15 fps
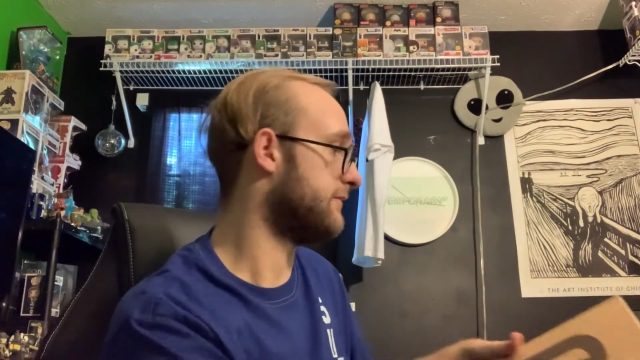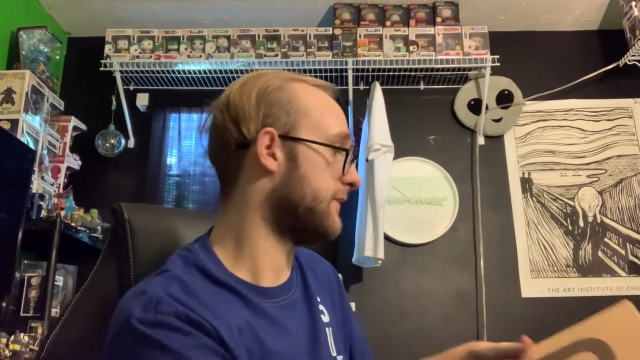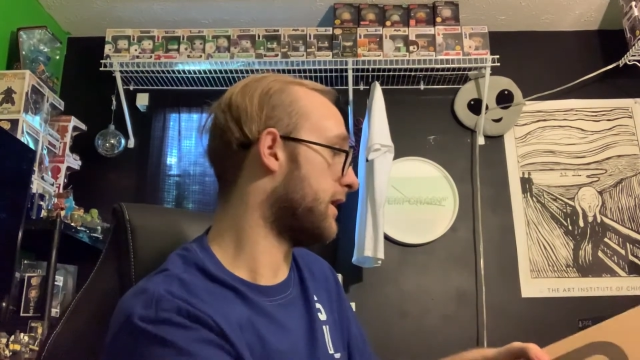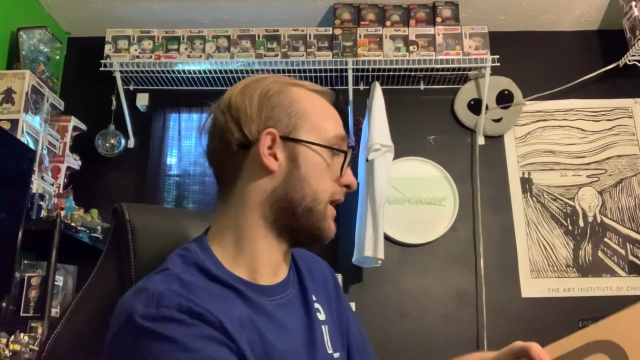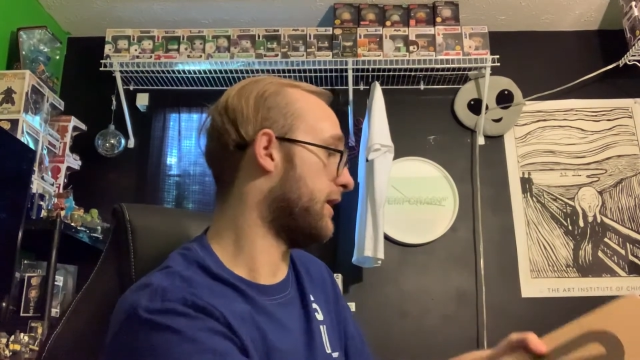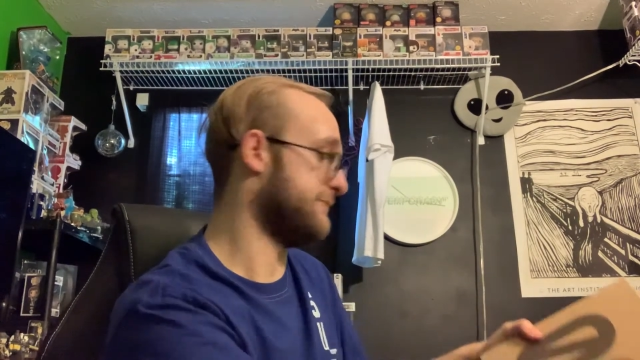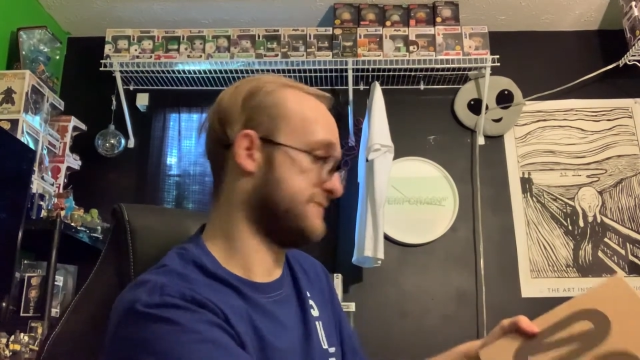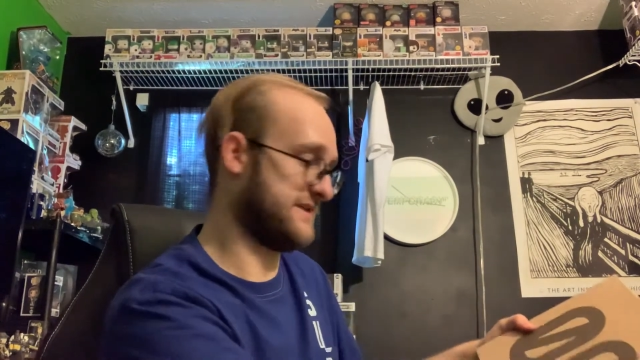
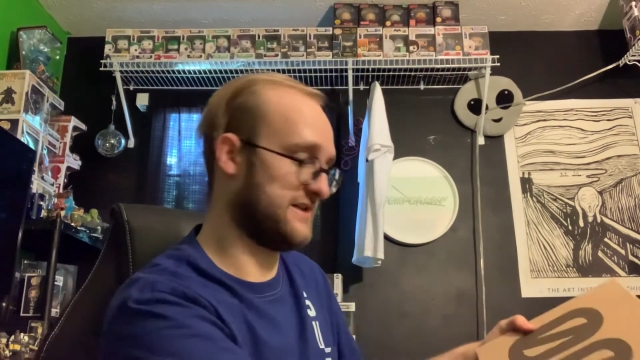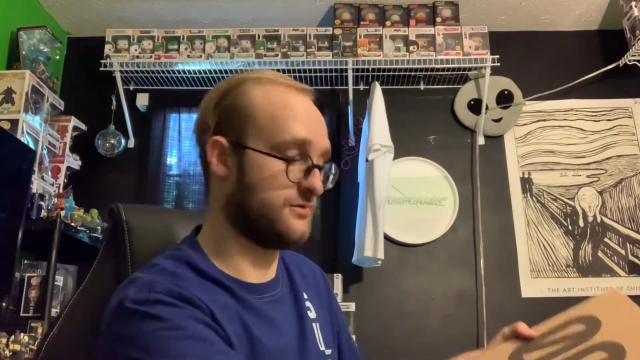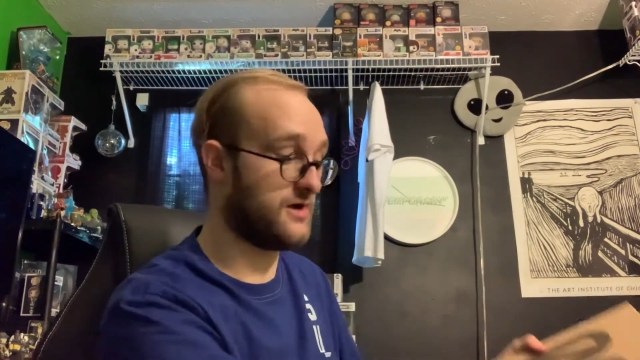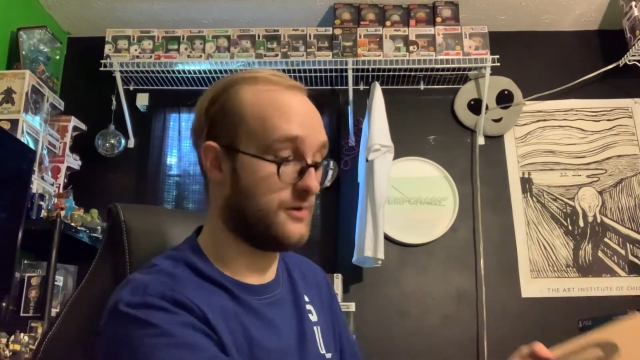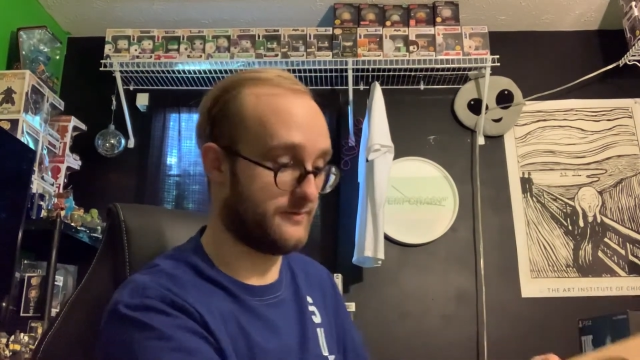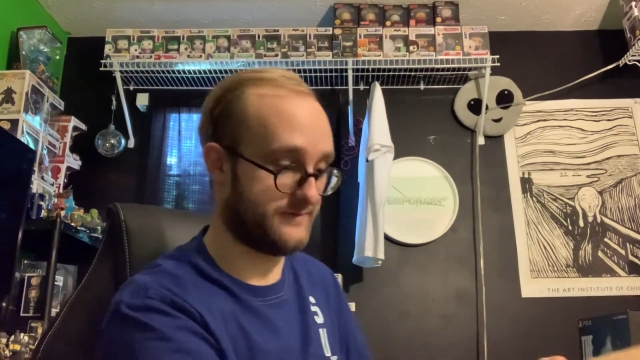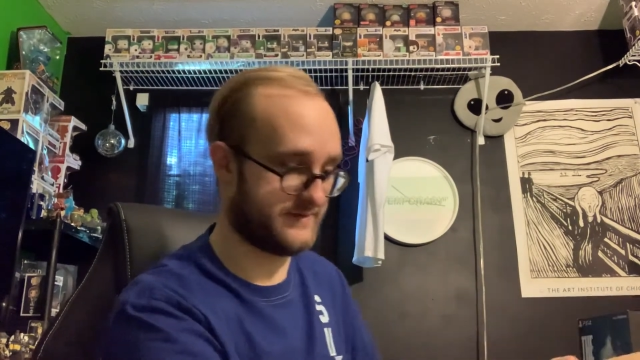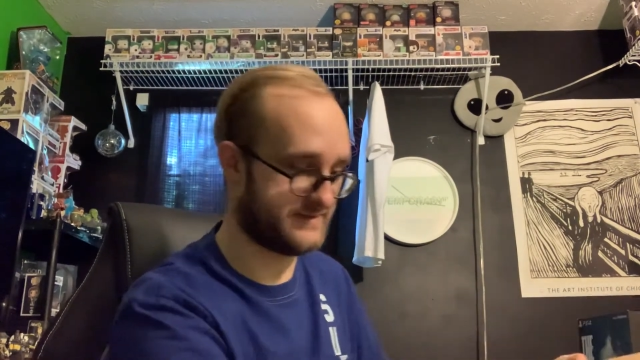Um, so that's why I
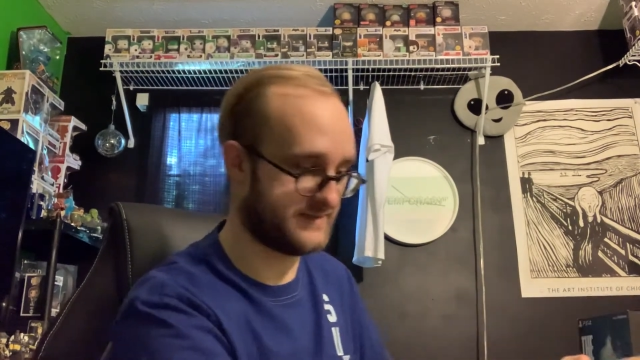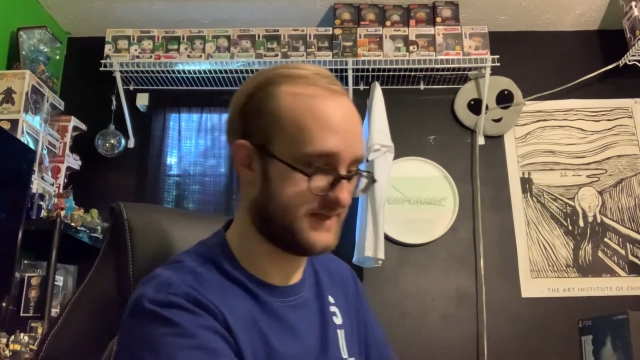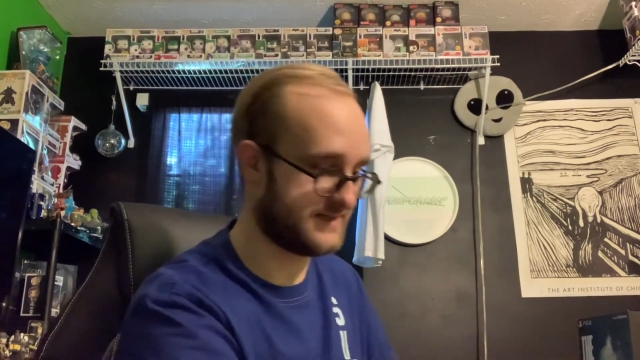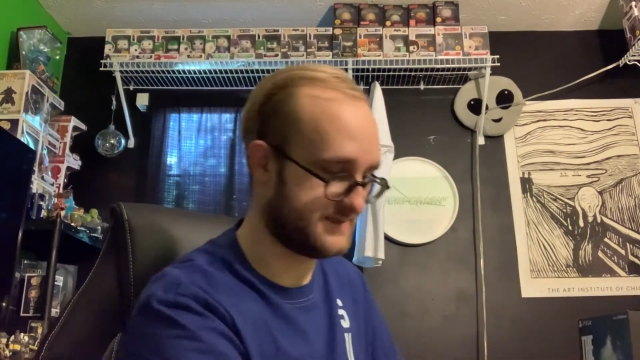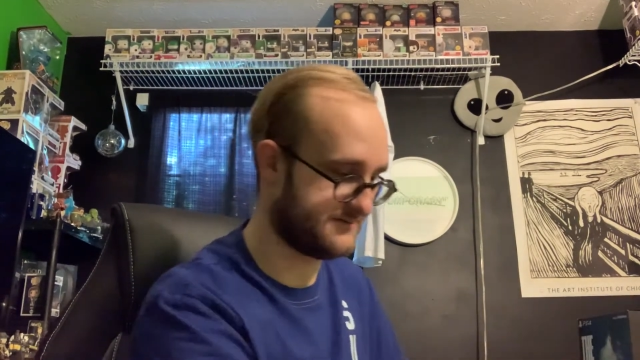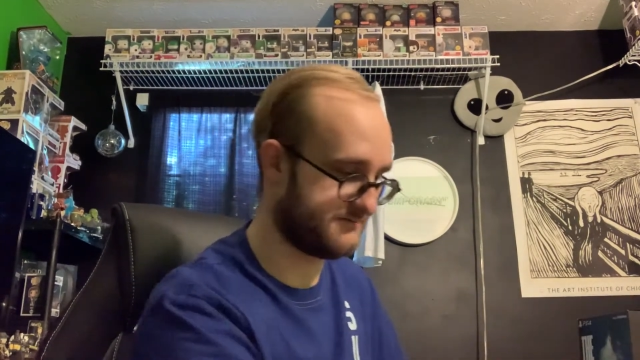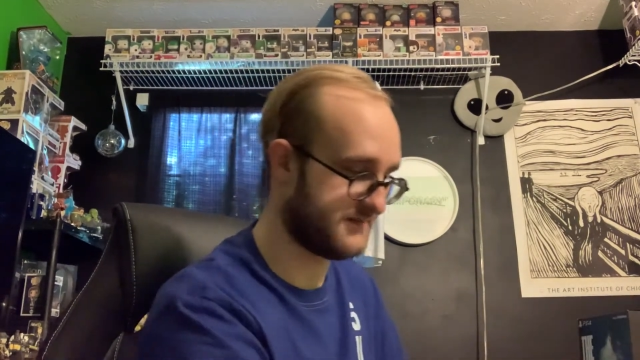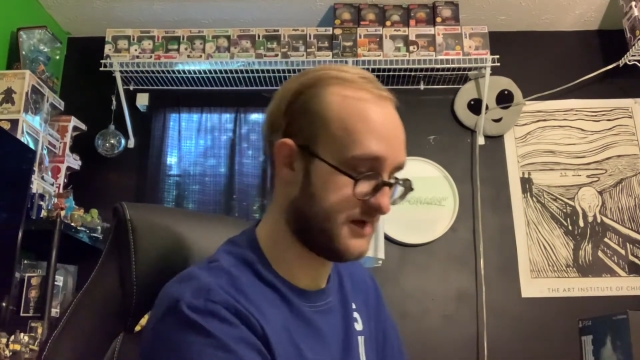went to
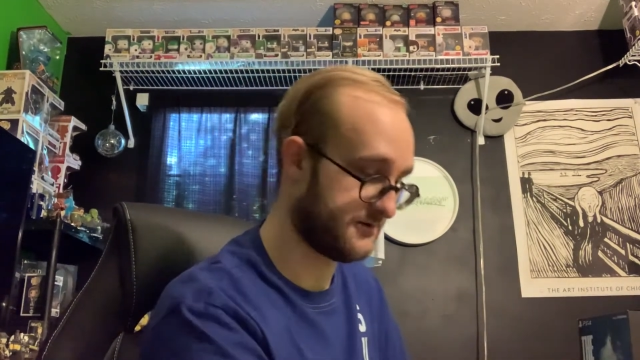size, that